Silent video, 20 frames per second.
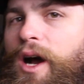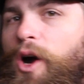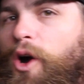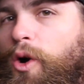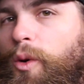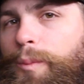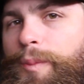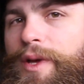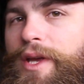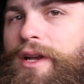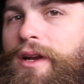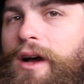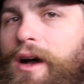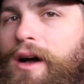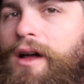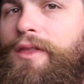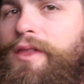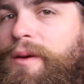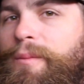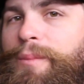open
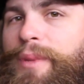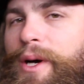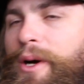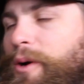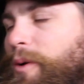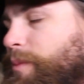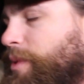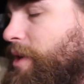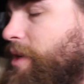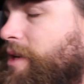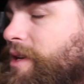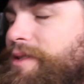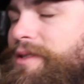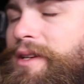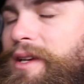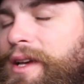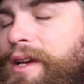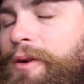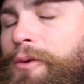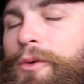on the boat
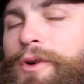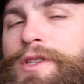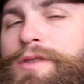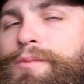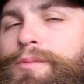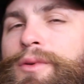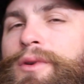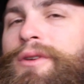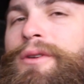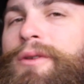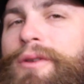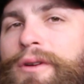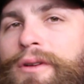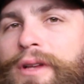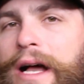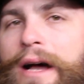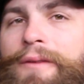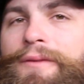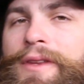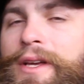because it was
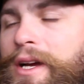brutal out